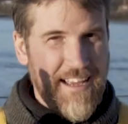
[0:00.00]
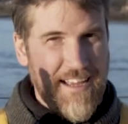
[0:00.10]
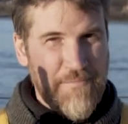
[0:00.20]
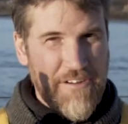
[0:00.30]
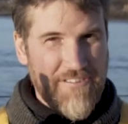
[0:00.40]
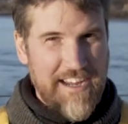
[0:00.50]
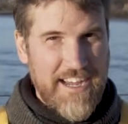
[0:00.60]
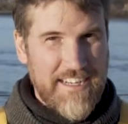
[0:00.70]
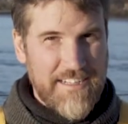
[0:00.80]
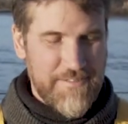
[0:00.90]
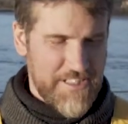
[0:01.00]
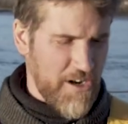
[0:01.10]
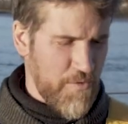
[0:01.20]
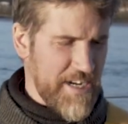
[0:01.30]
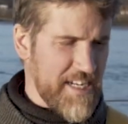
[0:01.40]
in my right hand.
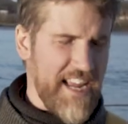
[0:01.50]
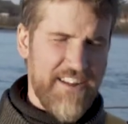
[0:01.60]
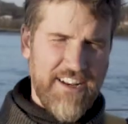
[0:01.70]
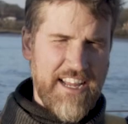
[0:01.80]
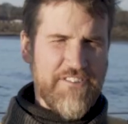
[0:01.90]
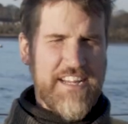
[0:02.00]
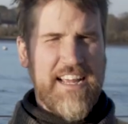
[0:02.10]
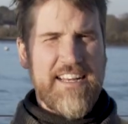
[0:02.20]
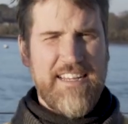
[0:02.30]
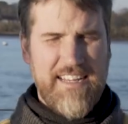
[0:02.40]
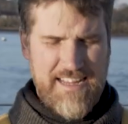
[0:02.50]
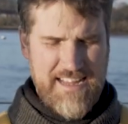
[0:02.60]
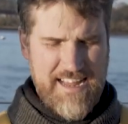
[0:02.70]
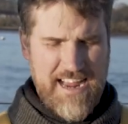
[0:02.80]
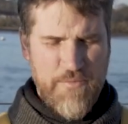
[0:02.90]
So we take the left hand
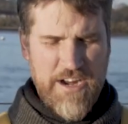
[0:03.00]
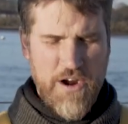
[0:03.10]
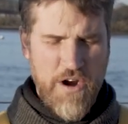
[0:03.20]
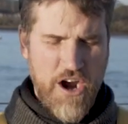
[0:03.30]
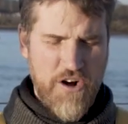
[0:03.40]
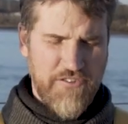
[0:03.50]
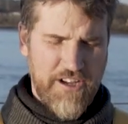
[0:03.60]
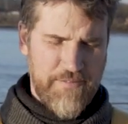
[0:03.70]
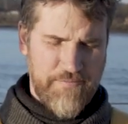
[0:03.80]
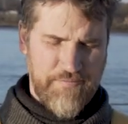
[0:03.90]
and we go over